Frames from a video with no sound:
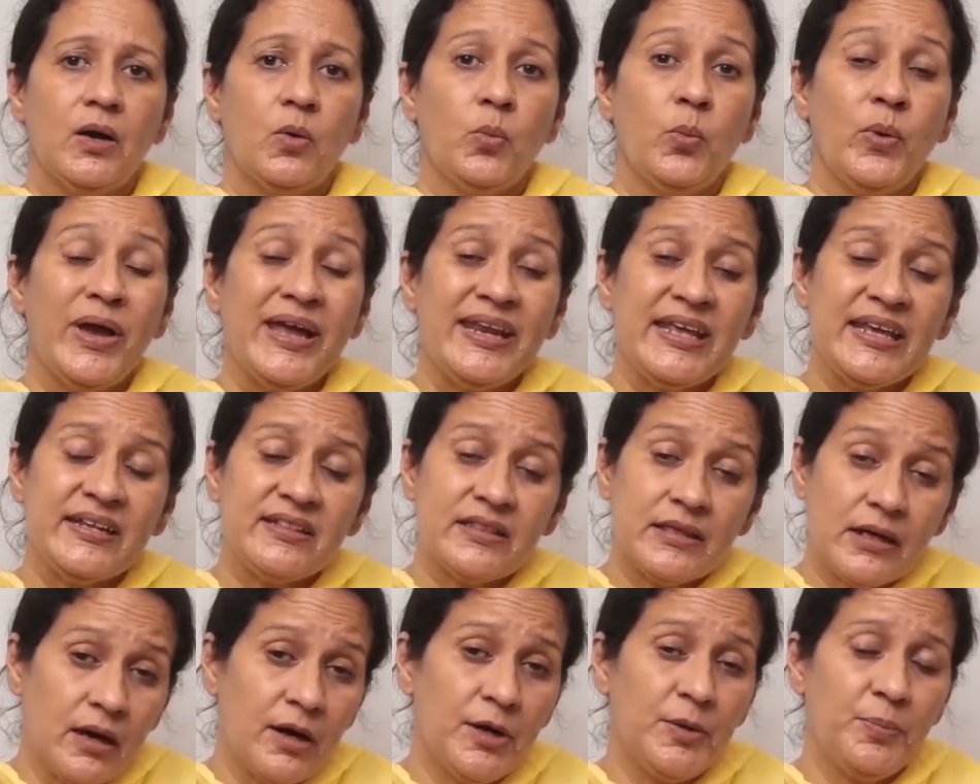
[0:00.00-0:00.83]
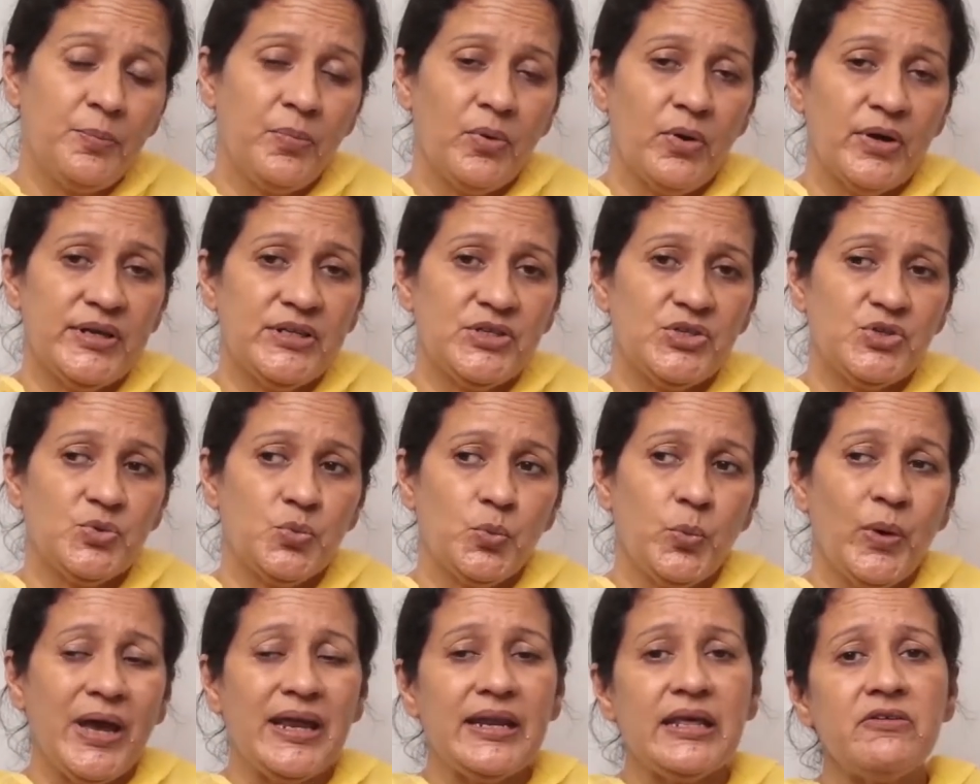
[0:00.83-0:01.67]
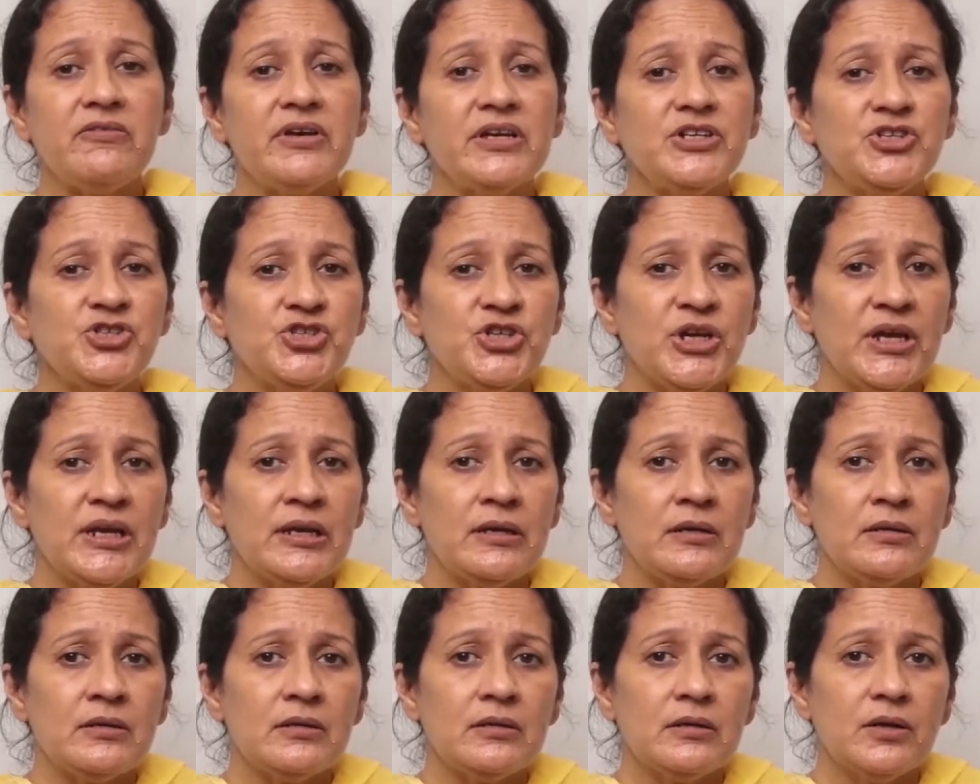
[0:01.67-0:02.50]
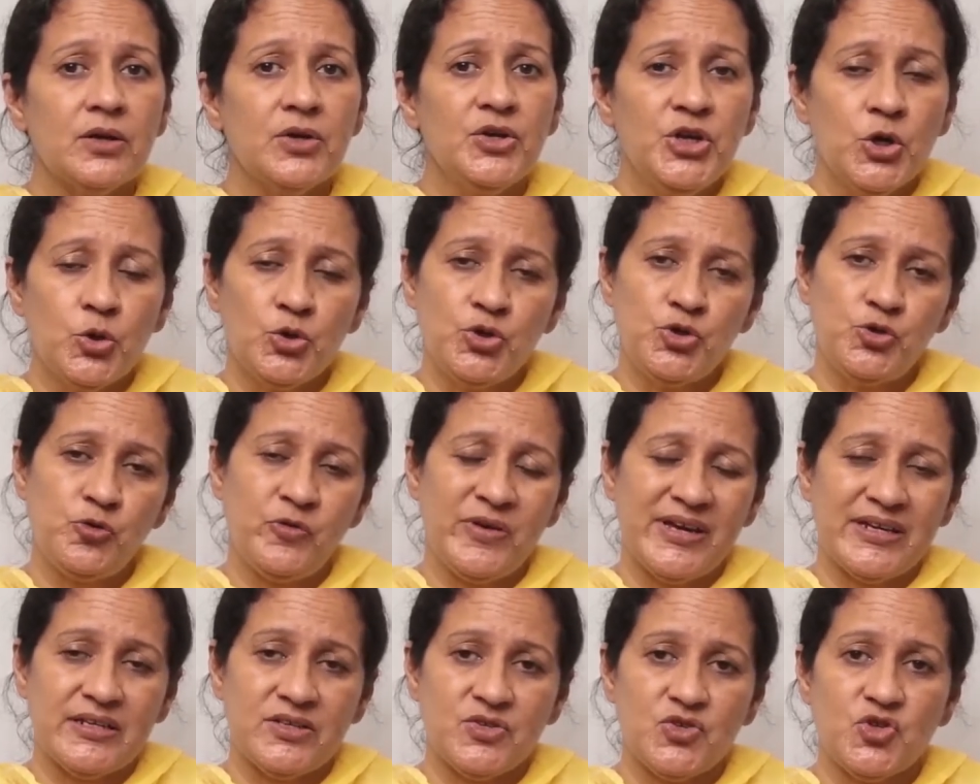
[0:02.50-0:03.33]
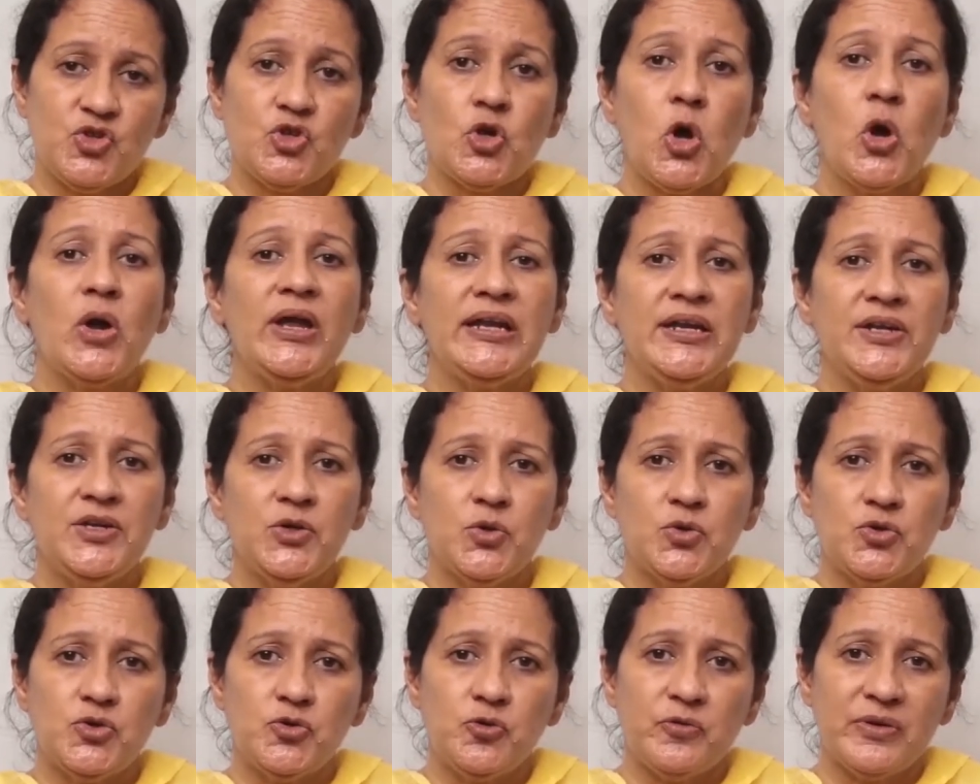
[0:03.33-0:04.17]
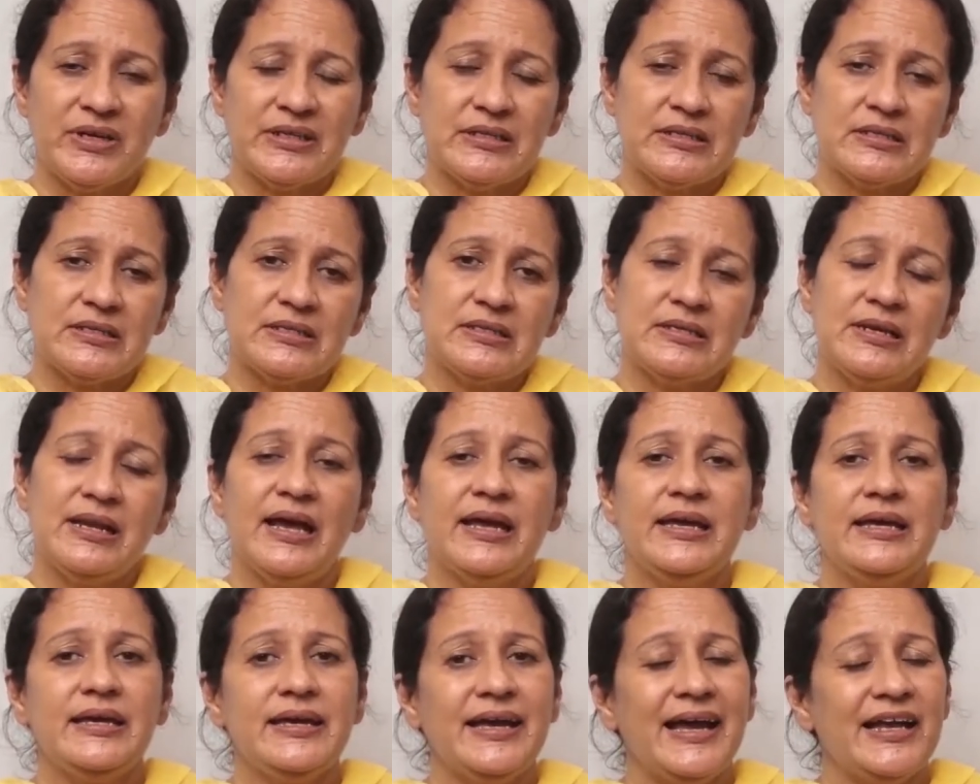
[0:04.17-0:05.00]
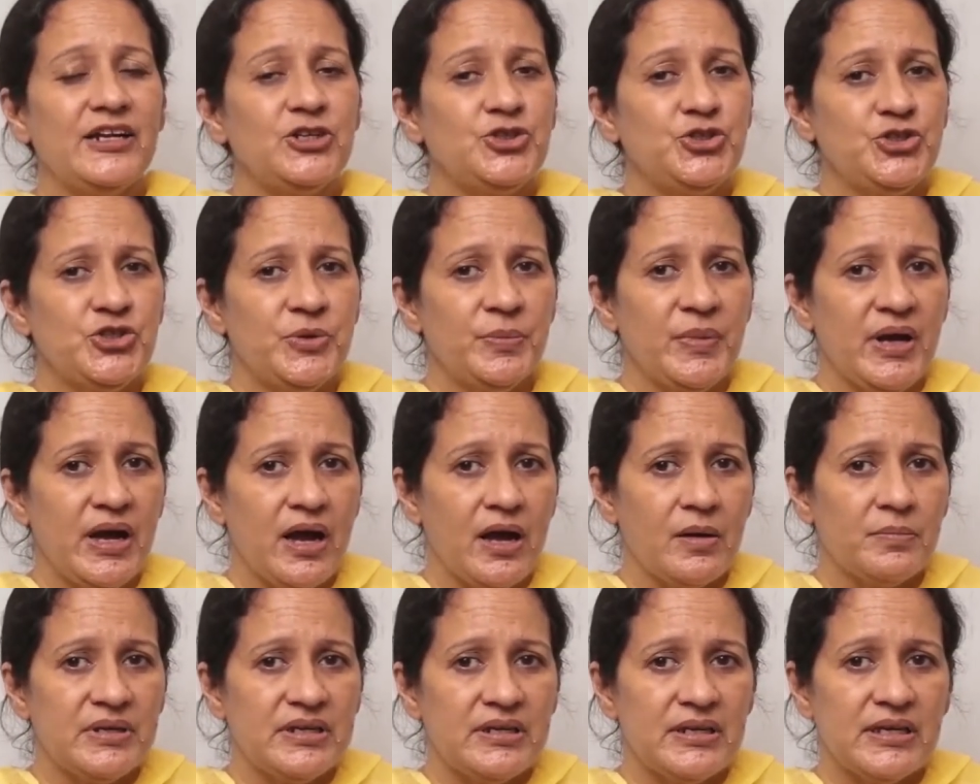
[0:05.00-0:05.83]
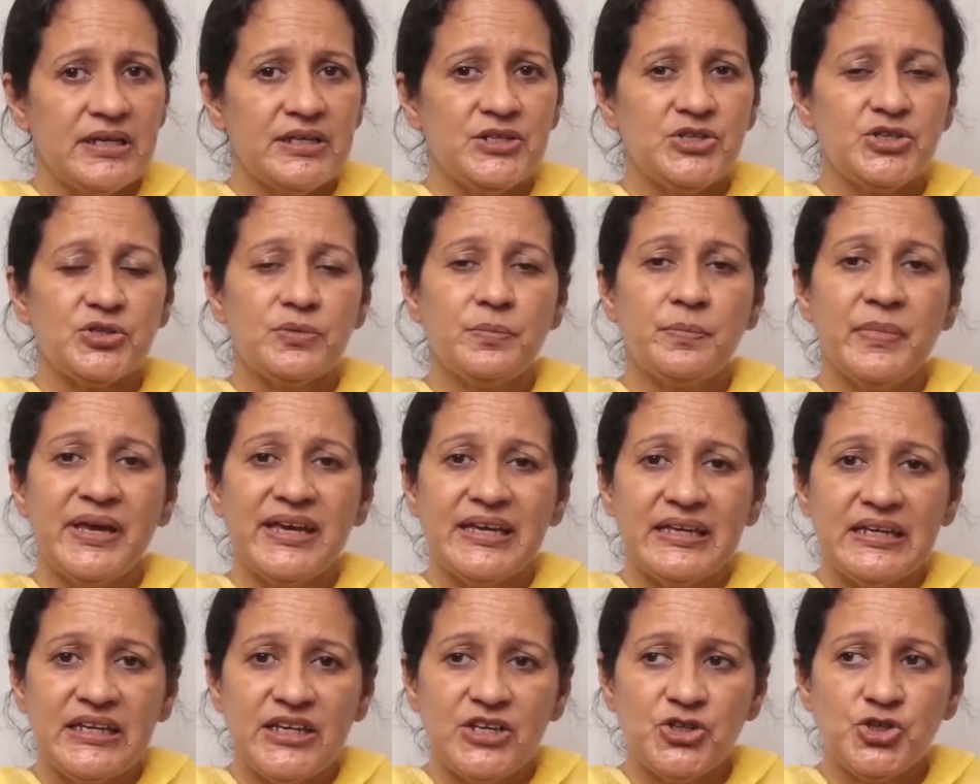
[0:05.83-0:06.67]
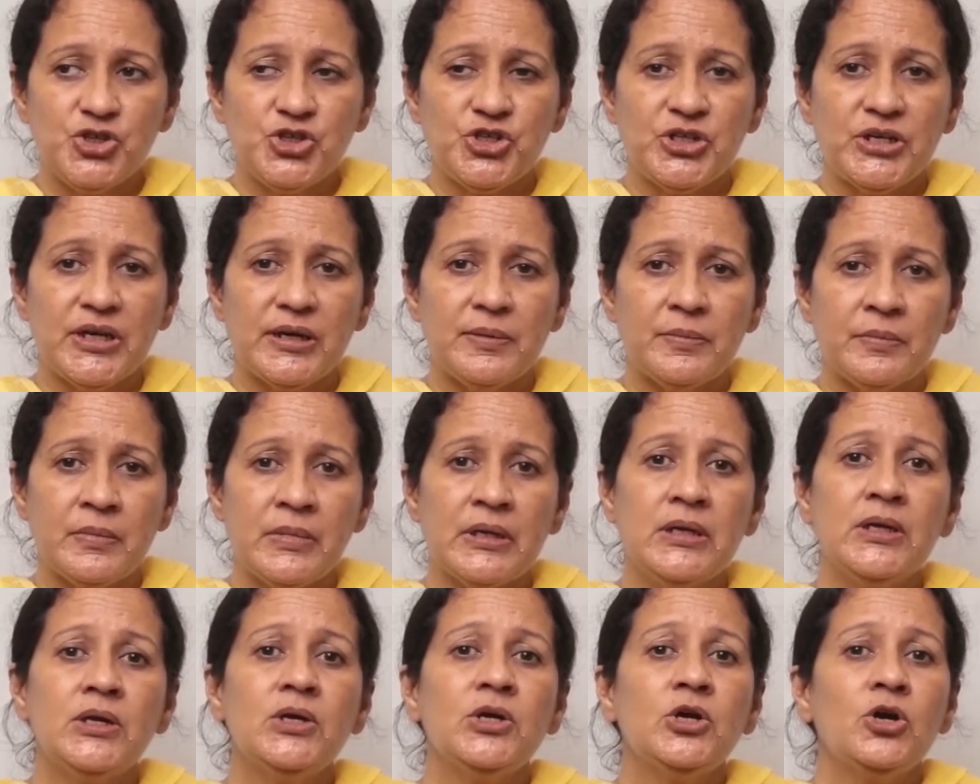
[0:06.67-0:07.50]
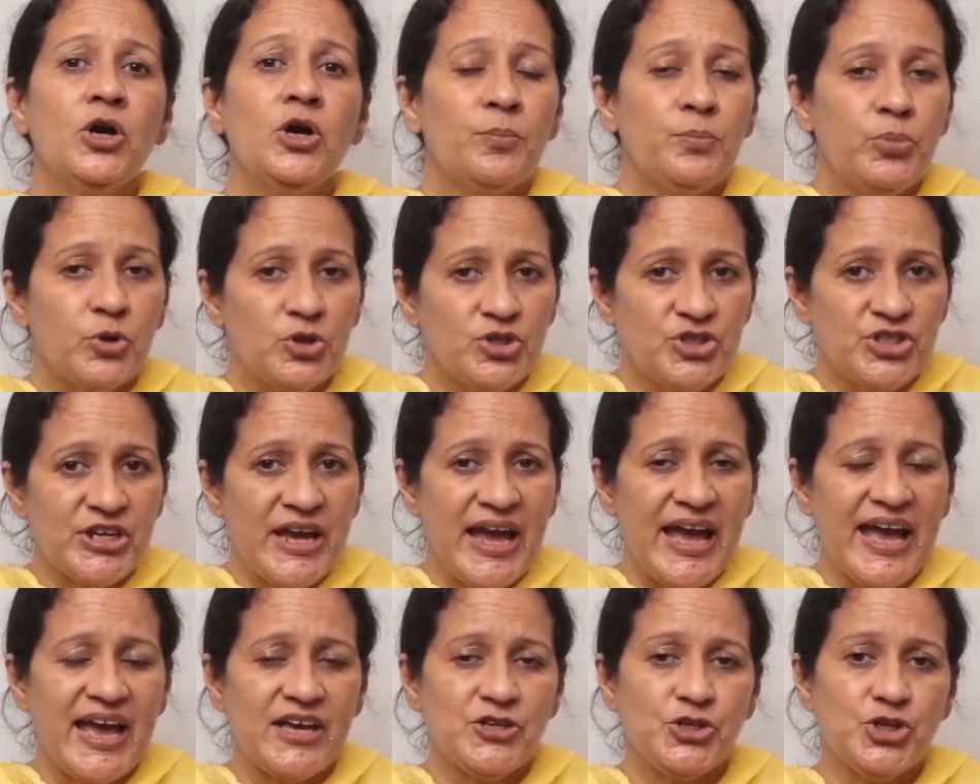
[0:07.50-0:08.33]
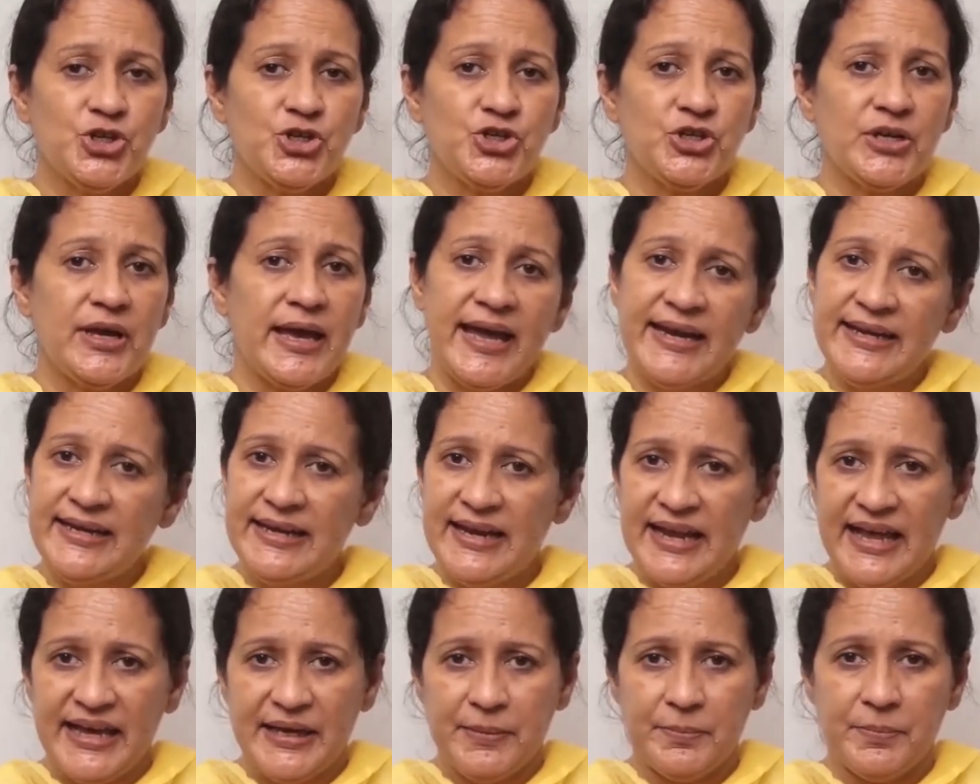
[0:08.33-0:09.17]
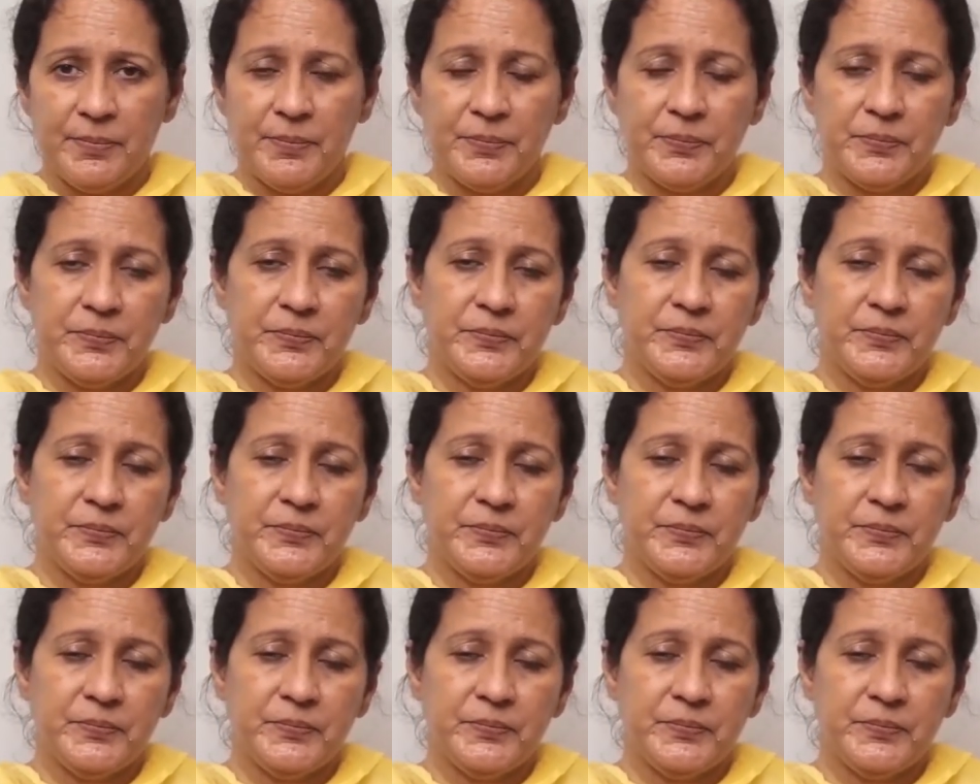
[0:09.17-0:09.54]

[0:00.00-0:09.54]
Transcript: Very third point, very rich in nutrients, soil nutrients like calcium carbonate, magnesium, potash and lime.